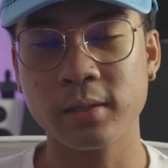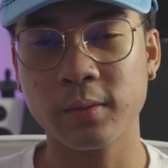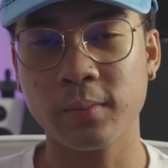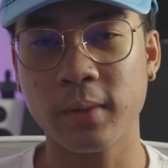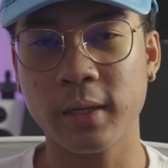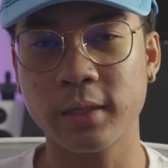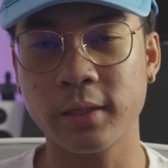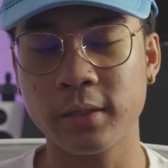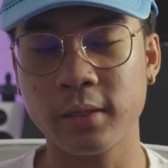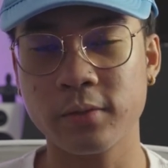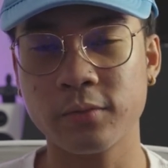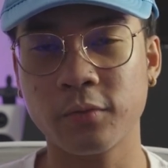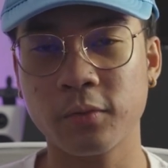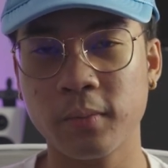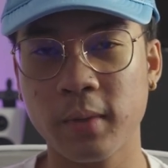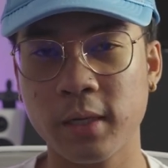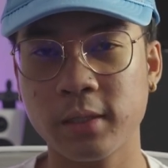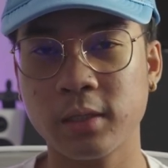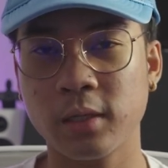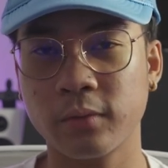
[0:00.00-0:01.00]
ideas for
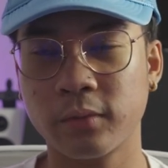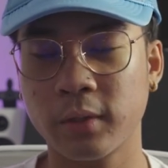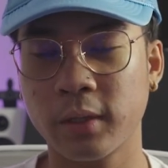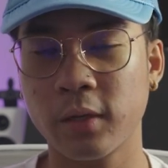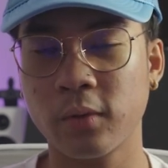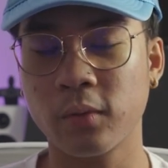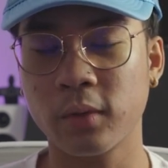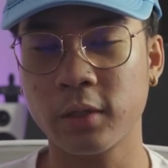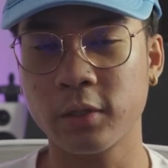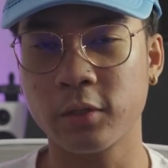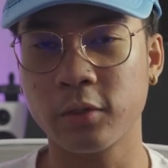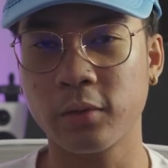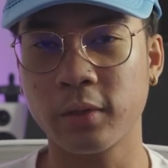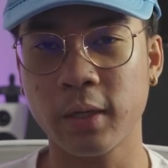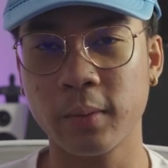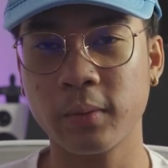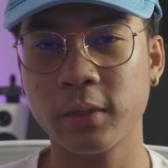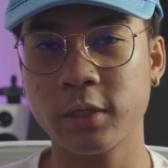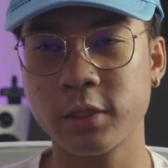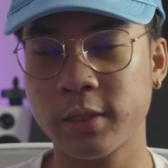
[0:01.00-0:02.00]
myself that I want to do, and
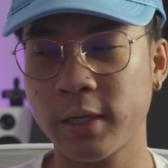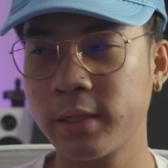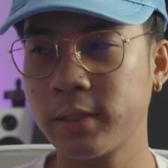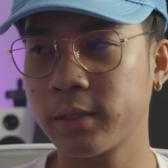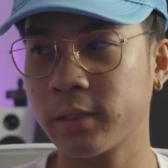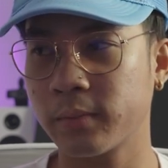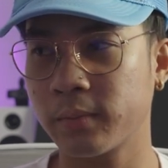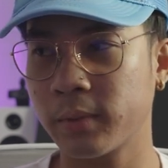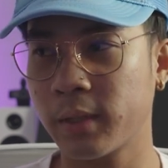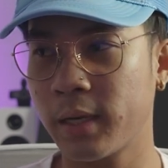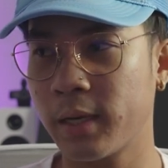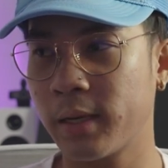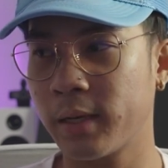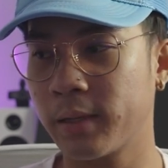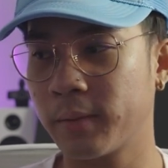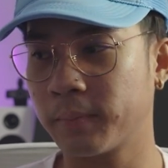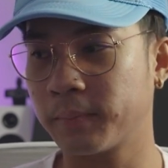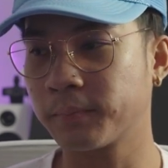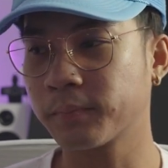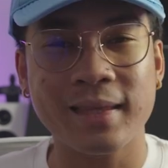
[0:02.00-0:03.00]
I'm going to chase them.
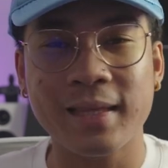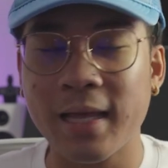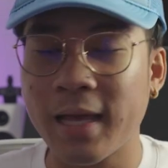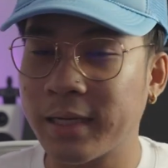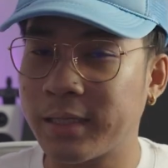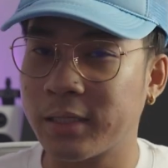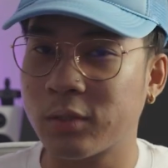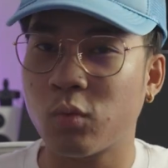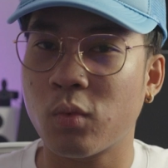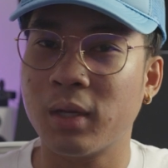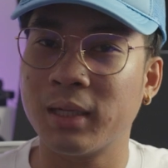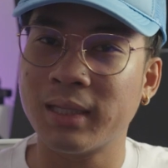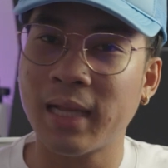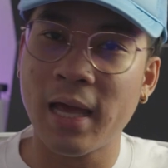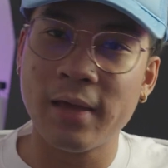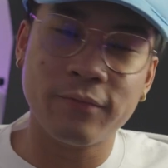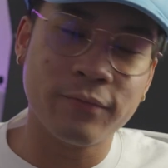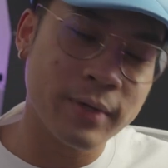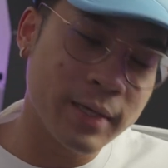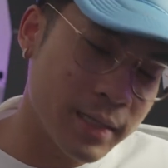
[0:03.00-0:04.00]
And that's just what
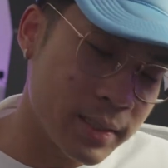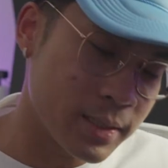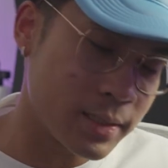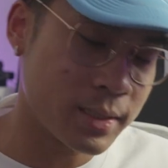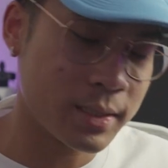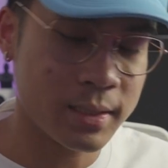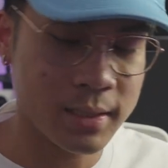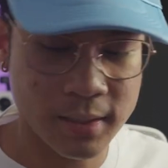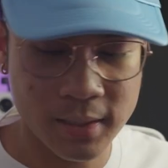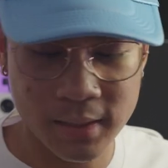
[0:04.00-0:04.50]
life is.